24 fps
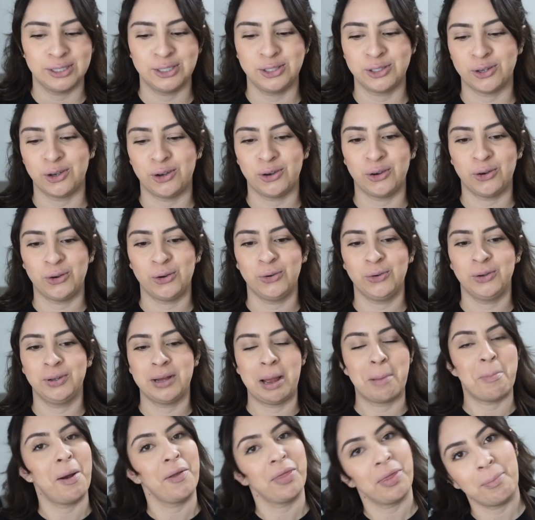So
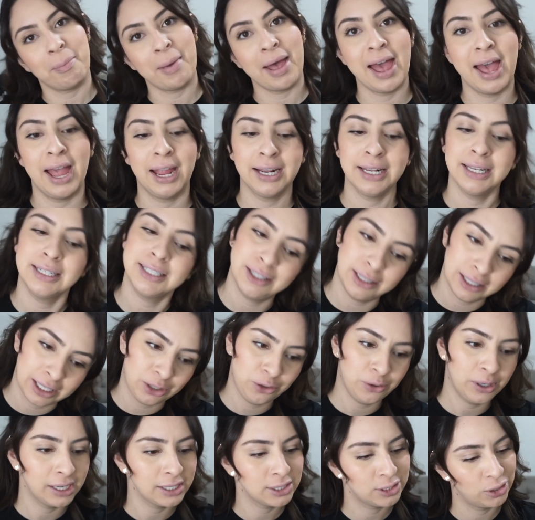I bought the bag to
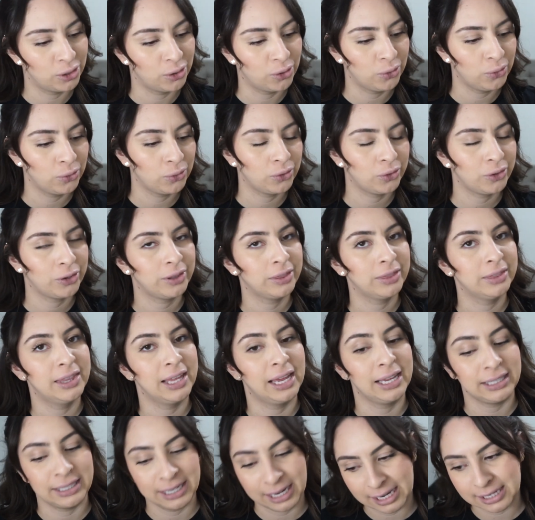let you guys know
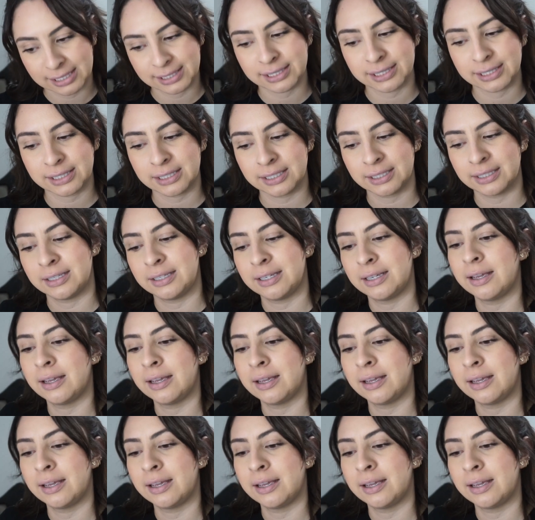that yes,